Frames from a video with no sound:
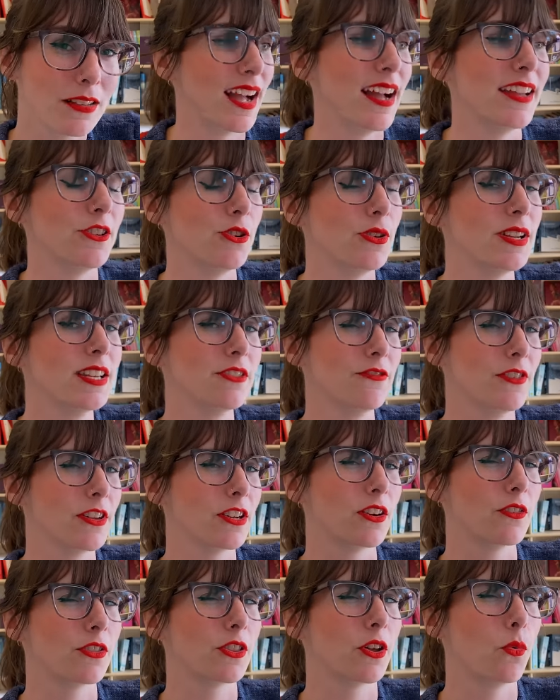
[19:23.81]
I do need to
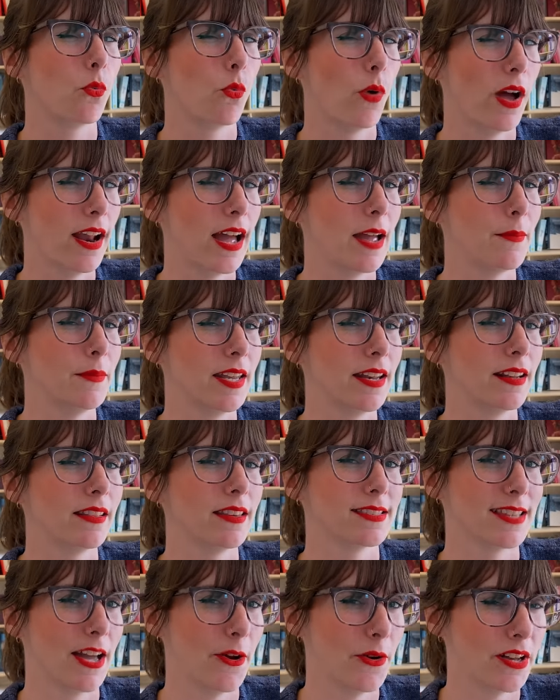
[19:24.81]
figure out though what I'm knitting
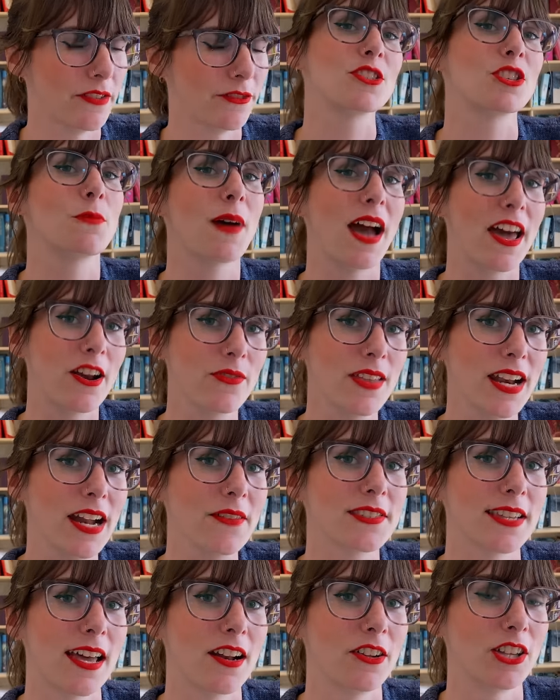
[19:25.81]
this out of. the pattern that I've
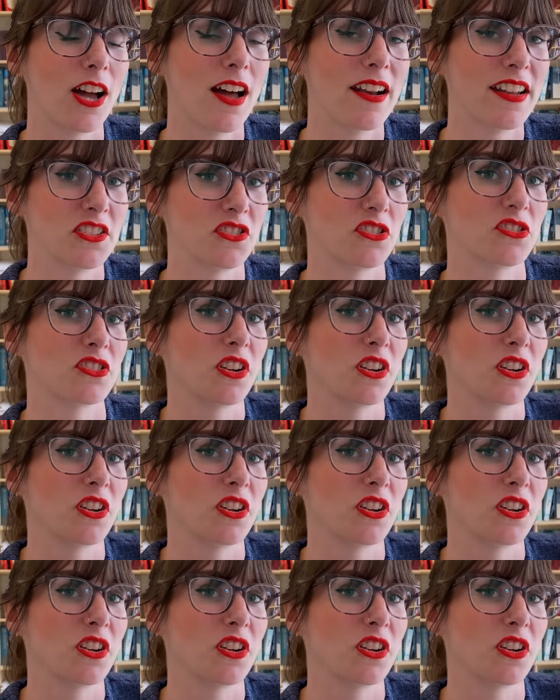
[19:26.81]
settled on is just